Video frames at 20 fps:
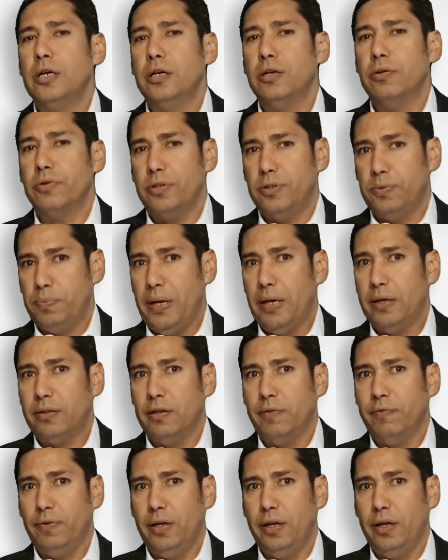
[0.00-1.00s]

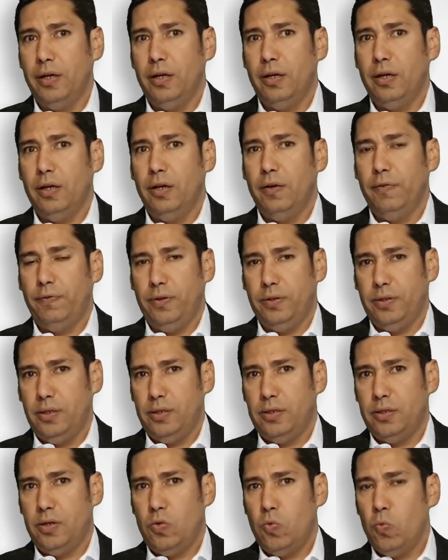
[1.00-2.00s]
irrespectively if it
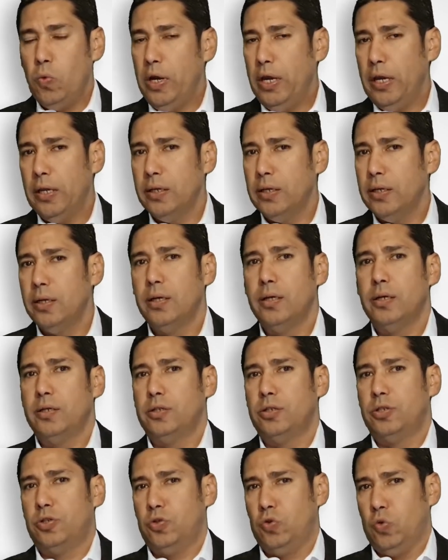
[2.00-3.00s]
is wind,
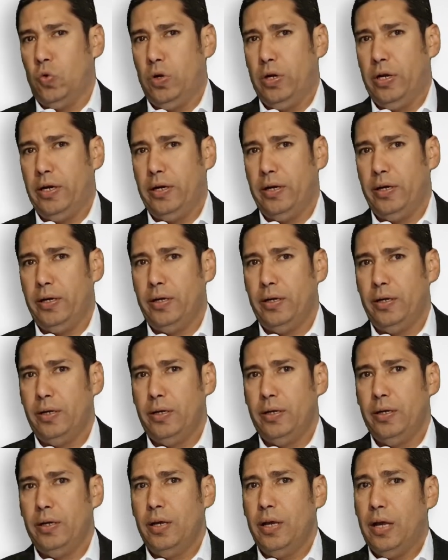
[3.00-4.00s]
solar,
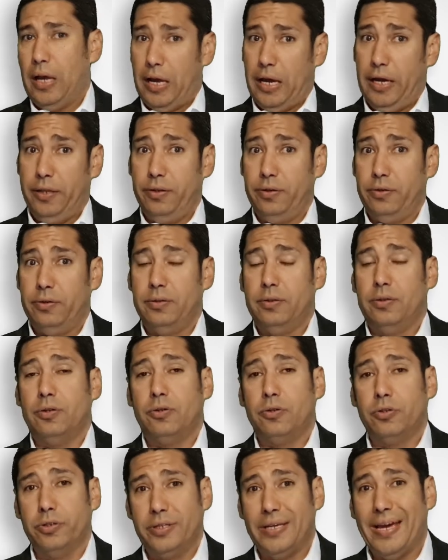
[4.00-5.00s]
hydro,
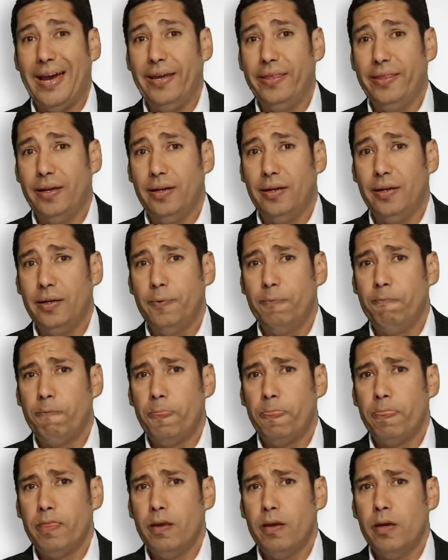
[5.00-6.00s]
or tidal.
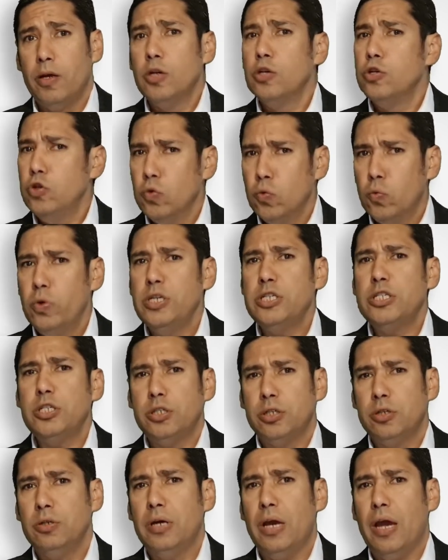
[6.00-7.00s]
You
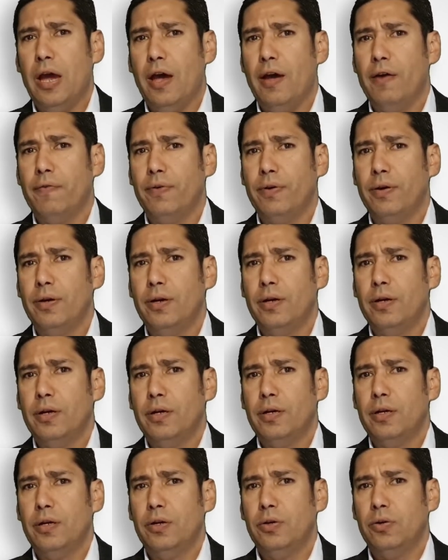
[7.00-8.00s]
wish to have
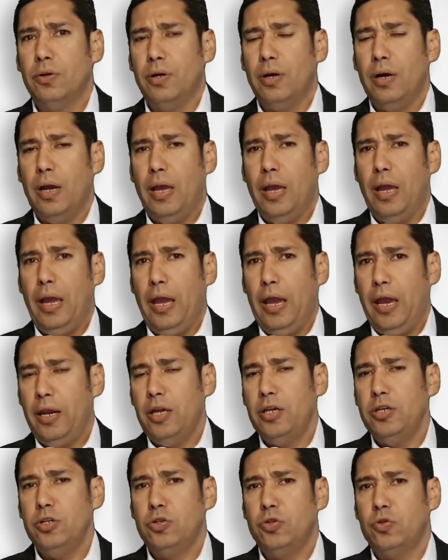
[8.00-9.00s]
your
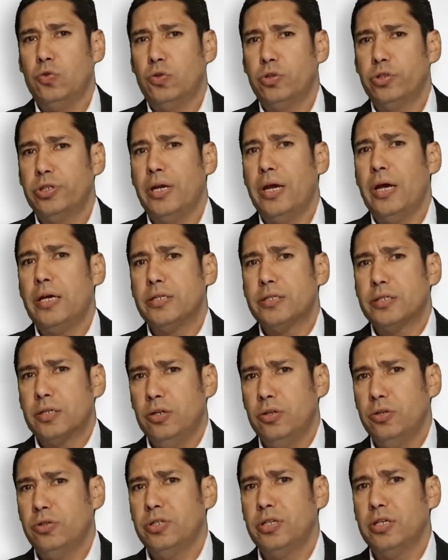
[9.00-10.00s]
energy source as
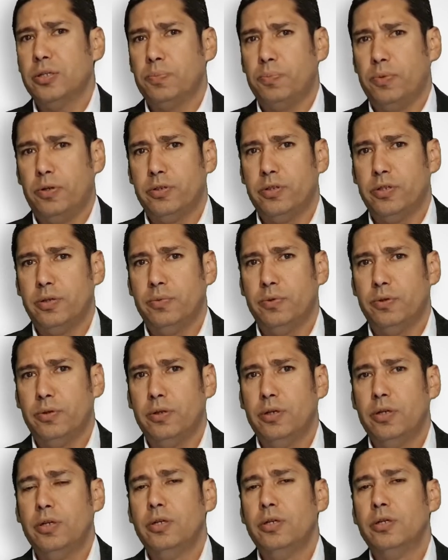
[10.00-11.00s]
close as
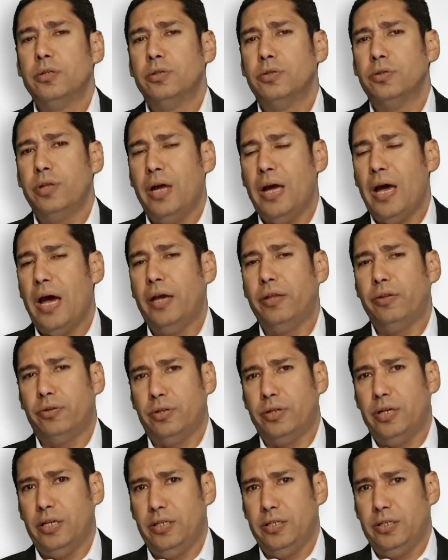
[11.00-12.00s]
possible to the
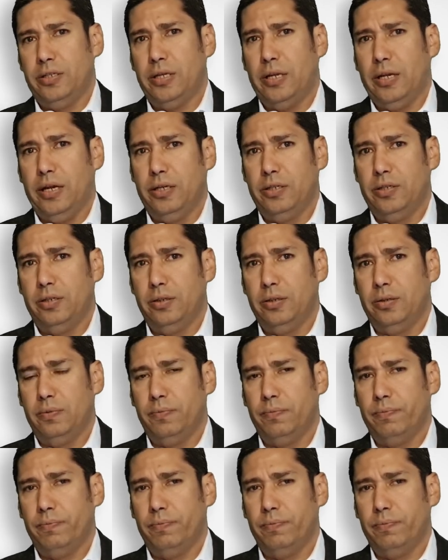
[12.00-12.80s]
hydrogen installation.